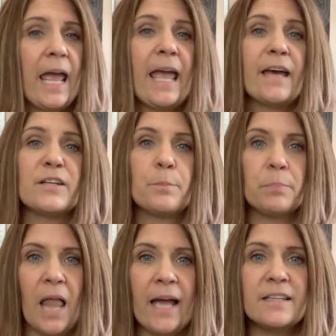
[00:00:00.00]
and
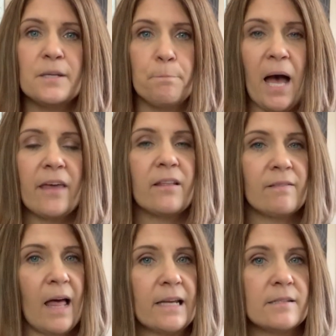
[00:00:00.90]
Blinded by the
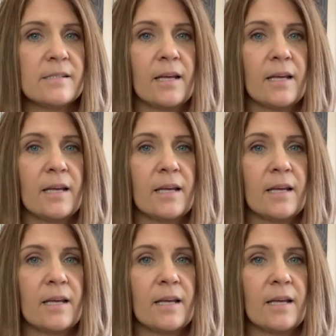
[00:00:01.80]
Light.